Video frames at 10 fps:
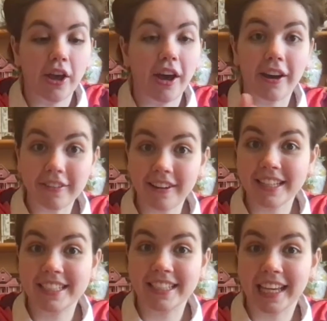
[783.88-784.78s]

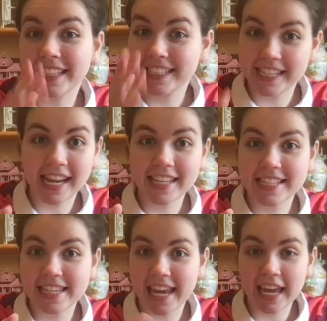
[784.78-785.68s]
Alright, it's the next
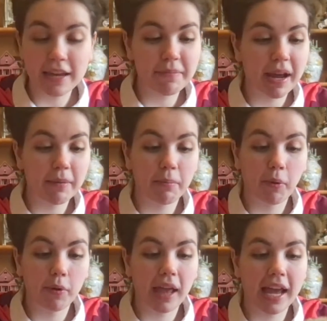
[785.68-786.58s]
day. My
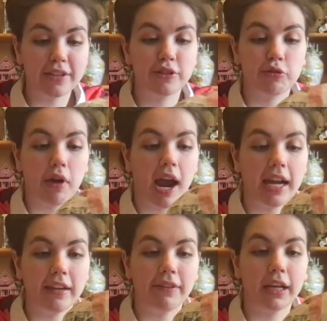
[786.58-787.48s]
bowl has
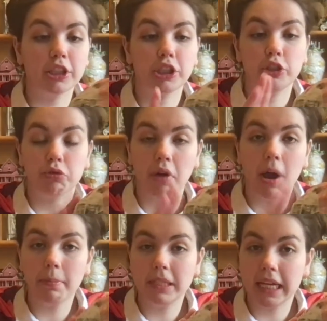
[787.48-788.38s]
dried. I've actually
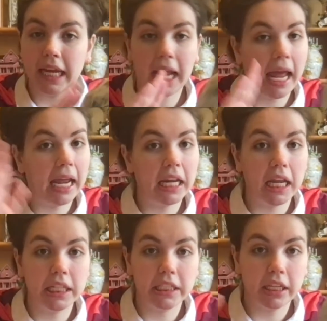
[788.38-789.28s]
dropped it and
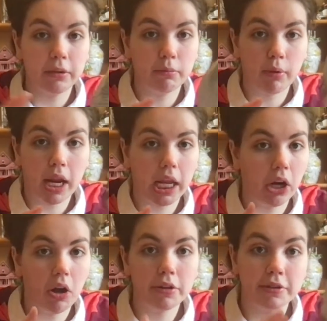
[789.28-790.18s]
it didn't break at
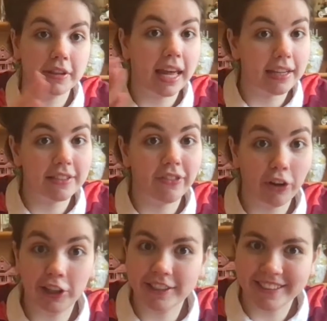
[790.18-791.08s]
all, so that is a very
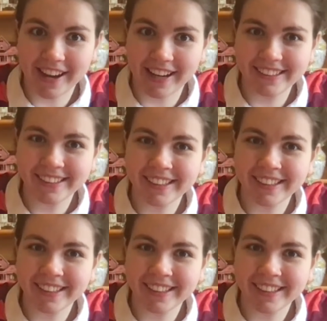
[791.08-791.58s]
good sign.